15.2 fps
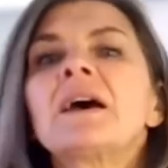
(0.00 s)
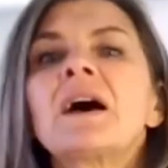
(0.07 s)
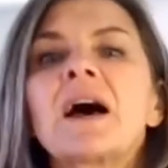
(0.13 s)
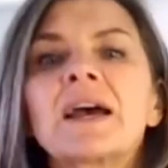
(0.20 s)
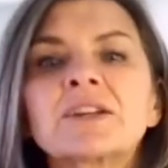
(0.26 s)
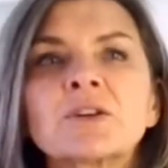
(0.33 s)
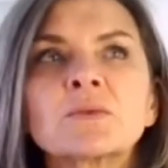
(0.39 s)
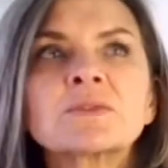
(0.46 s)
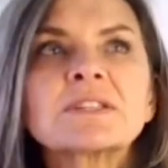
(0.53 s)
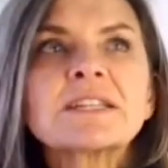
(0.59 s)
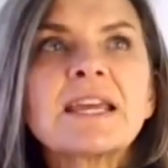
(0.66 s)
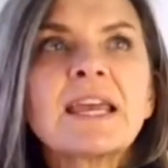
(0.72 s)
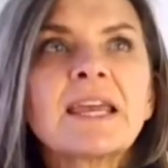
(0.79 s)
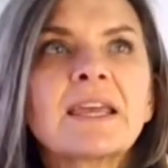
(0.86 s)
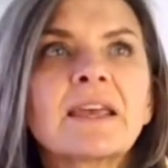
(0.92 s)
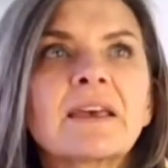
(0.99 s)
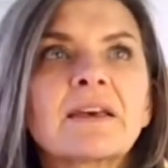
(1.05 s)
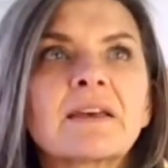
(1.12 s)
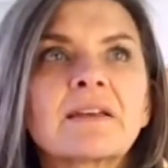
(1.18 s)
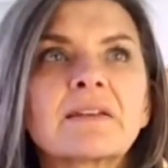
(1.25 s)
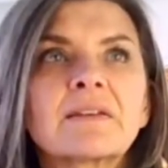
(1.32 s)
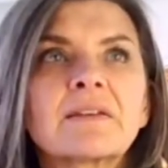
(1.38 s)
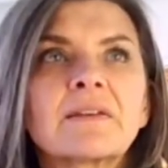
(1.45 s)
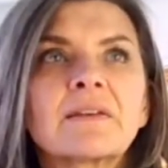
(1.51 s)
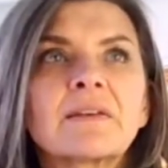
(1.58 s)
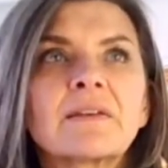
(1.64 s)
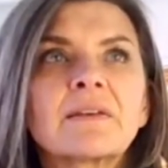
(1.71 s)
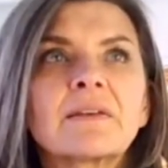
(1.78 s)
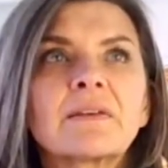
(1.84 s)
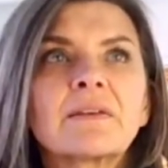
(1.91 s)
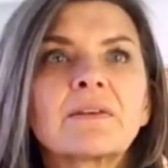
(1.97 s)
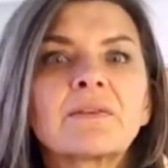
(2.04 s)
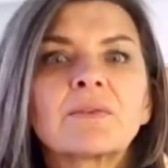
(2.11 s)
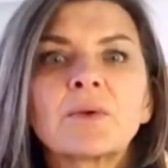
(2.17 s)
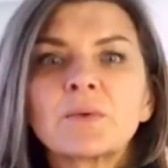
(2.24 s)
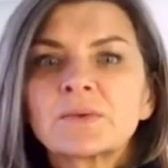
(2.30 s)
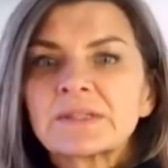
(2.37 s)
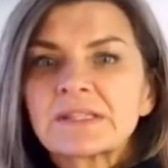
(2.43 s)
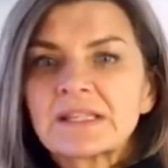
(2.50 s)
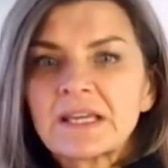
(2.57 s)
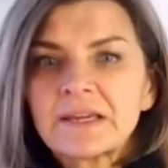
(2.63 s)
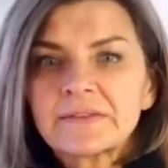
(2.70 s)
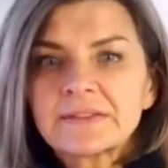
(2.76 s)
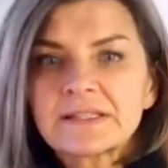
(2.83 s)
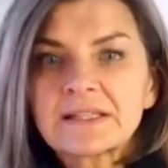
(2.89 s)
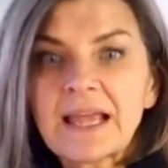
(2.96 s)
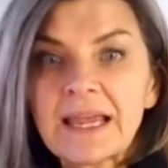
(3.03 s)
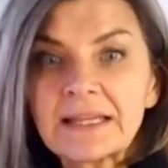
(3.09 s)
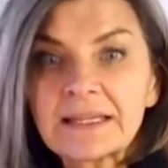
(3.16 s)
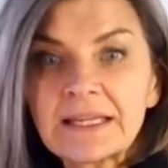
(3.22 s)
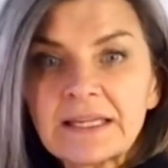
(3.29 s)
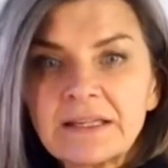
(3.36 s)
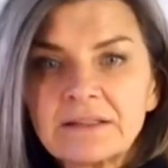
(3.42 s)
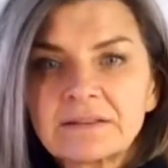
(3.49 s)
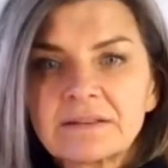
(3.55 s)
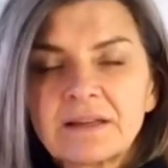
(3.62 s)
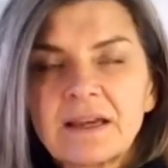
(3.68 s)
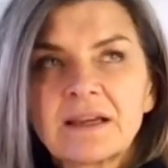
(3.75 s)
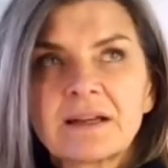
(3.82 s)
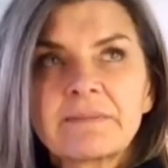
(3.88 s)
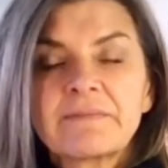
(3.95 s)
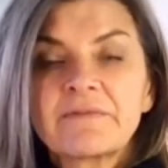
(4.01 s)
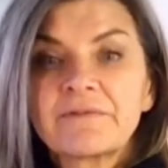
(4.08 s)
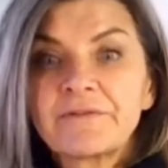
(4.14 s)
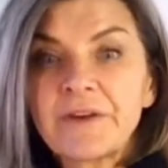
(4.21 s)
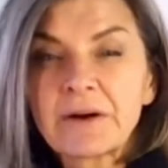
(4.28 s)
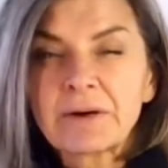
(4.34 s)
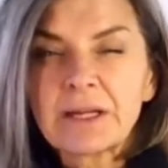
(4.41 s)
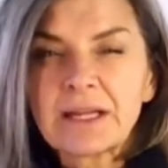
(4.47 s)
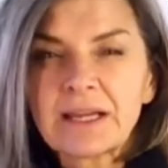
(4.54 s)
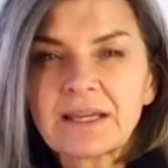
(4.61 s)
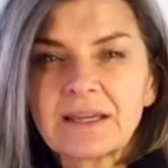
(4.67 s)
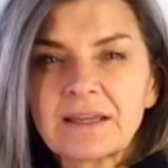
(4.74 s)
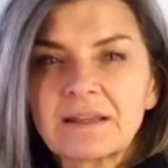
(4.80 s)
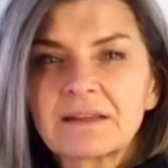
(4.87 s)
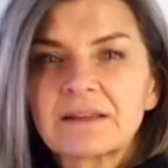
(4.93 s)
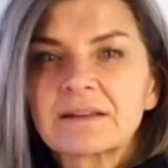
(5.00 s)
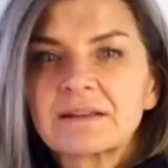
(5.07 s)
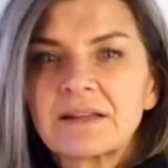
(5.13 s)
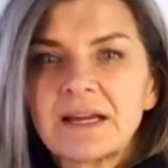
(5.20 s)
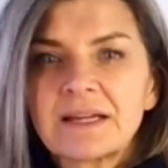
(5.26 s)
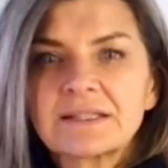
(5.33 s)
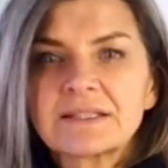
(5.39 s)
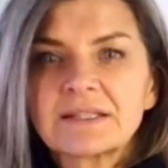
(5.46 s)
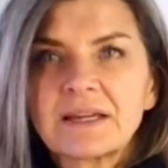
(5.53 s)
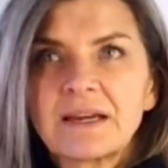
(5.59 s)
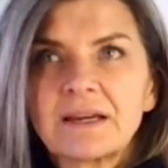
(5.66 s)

I don't take those gifts lightly, and I'm very lucky that